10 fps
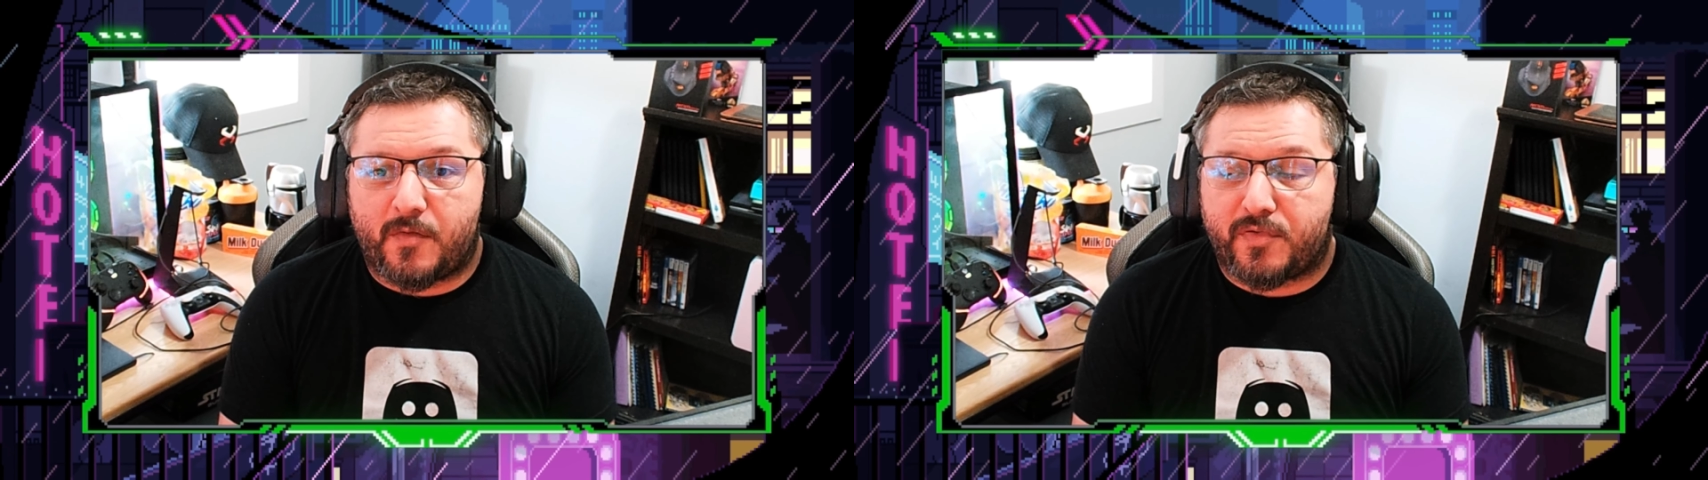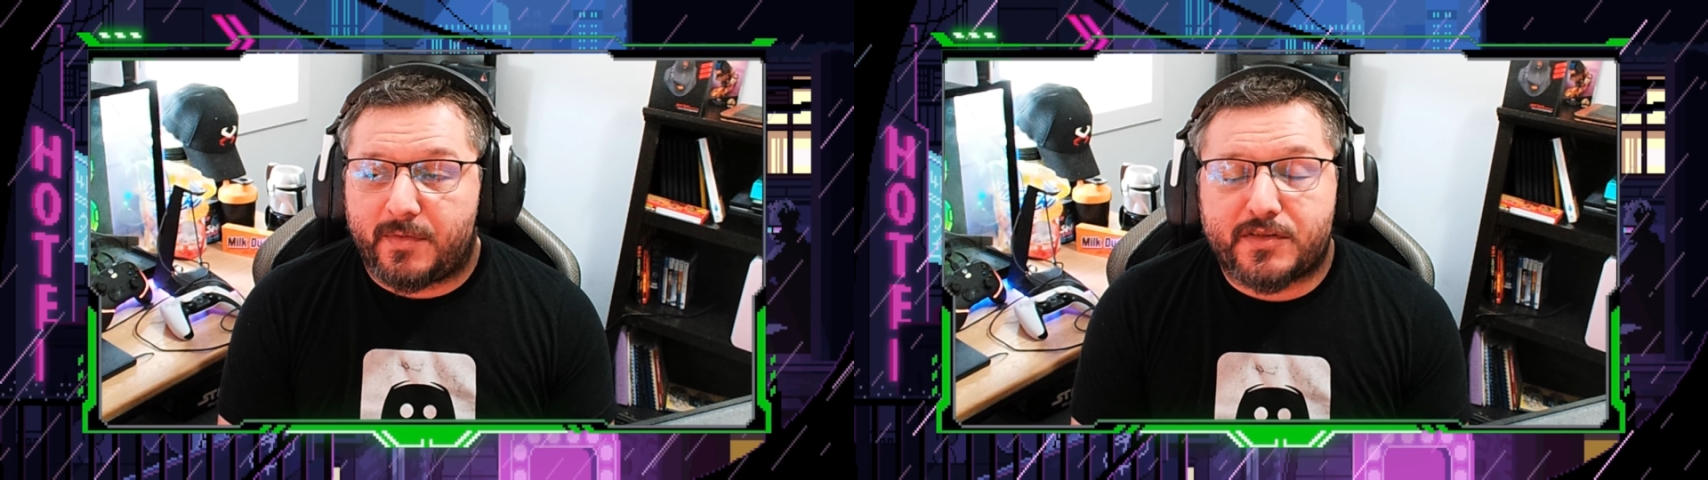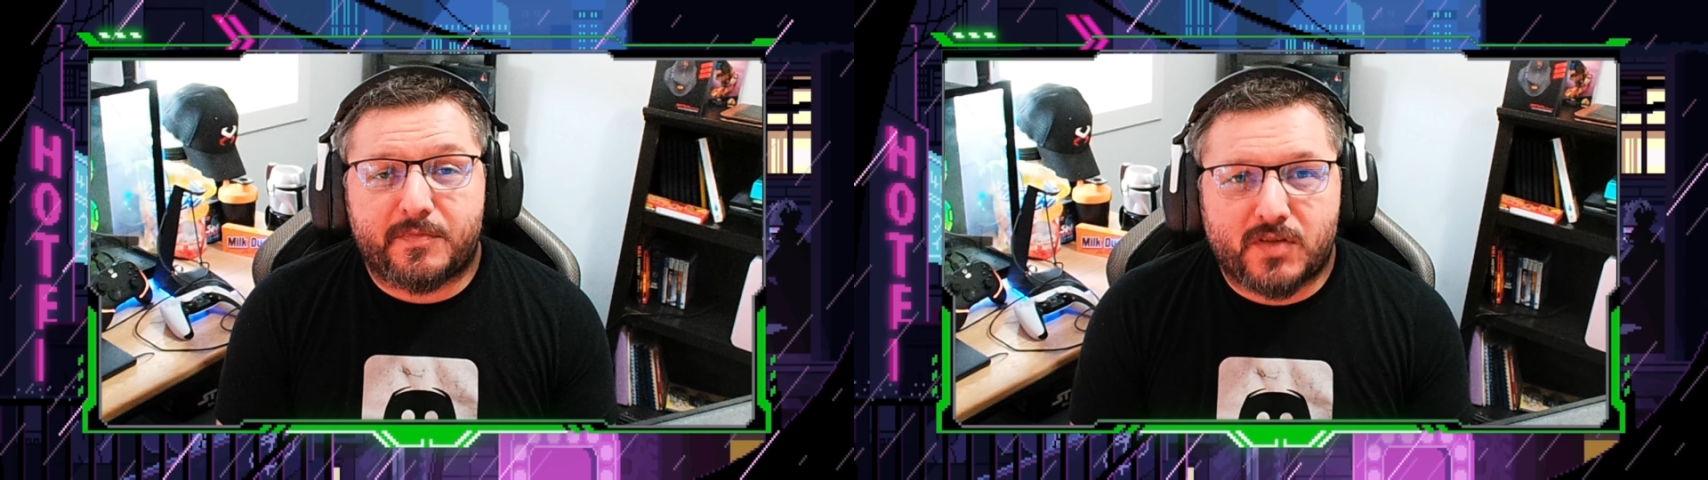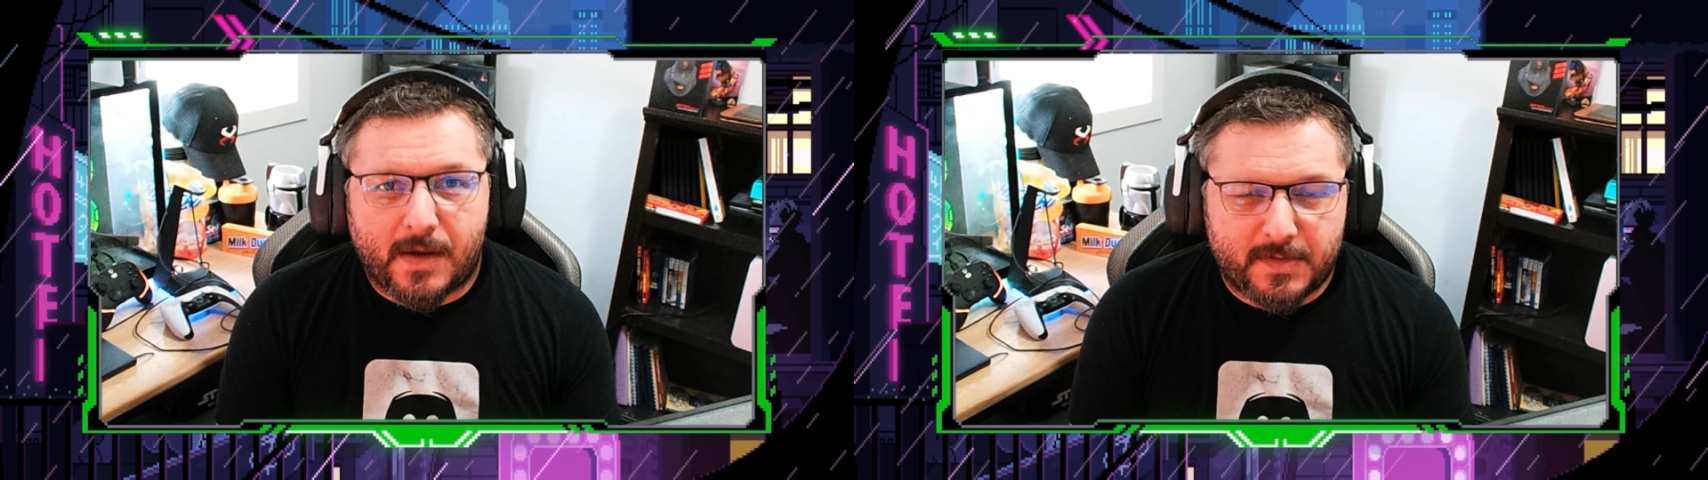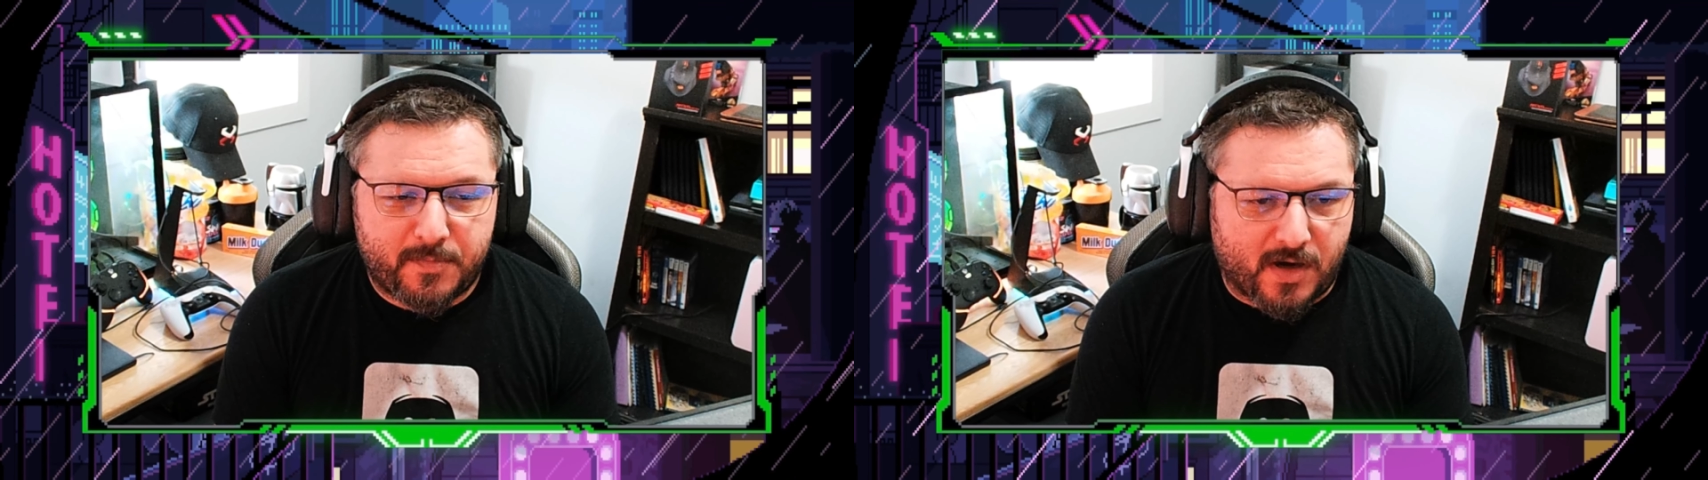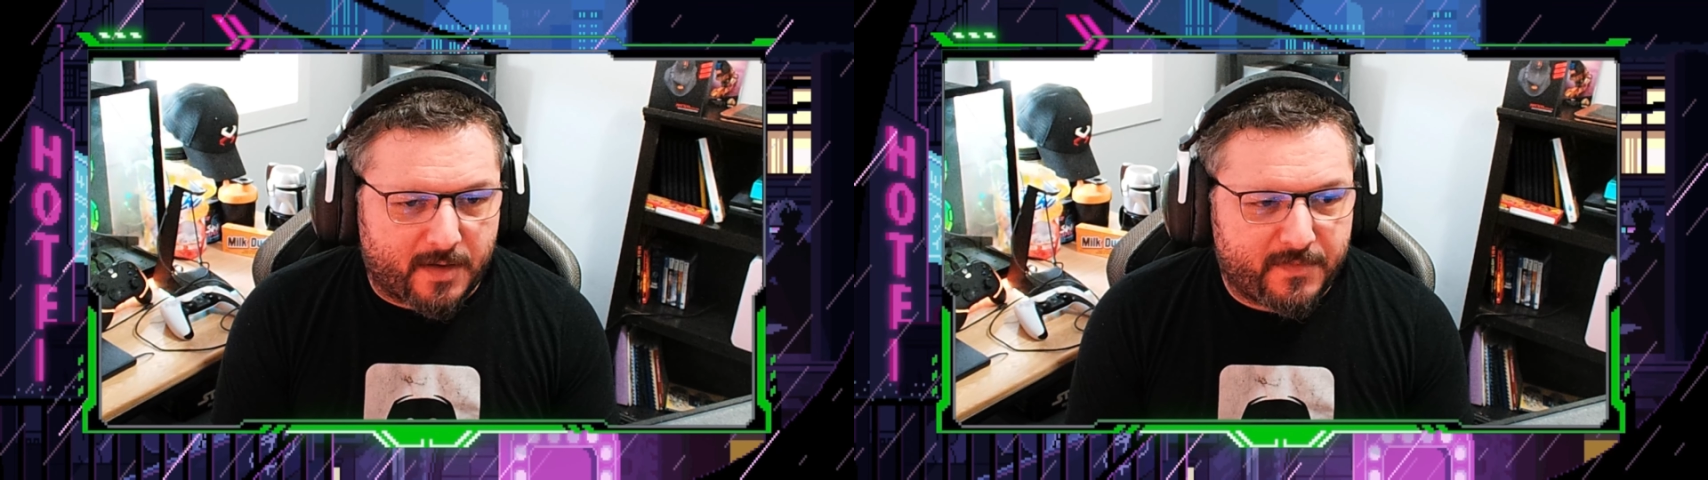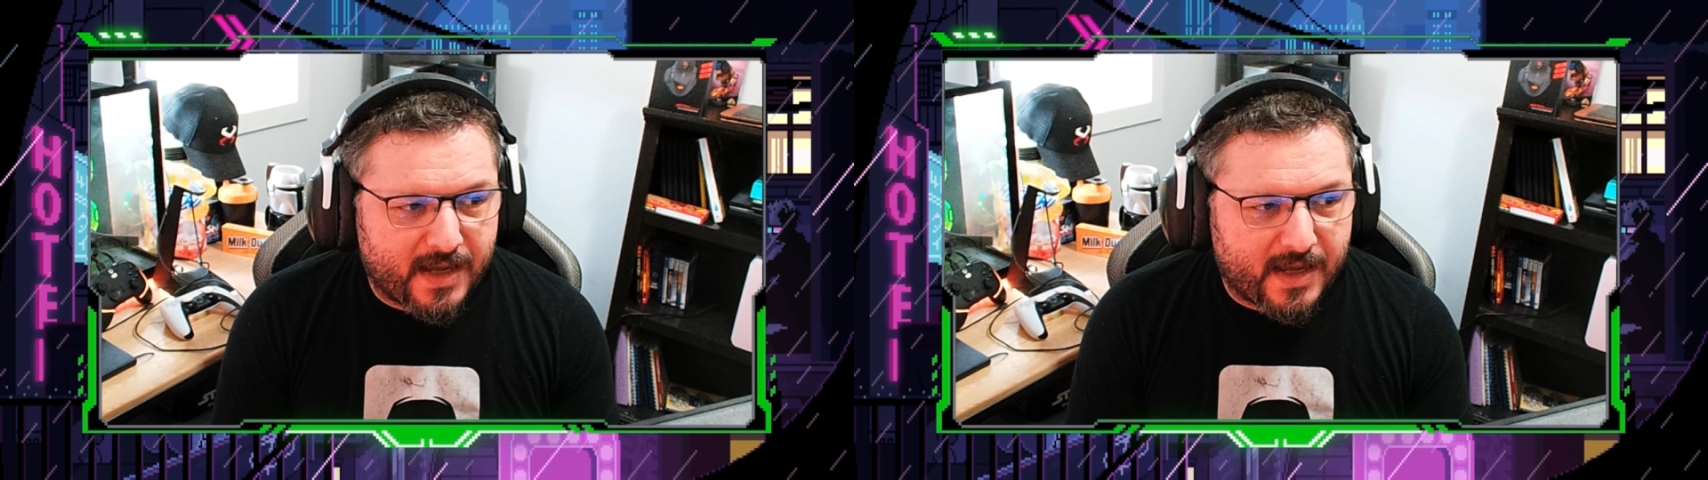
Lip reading: pretty much from top to bottom.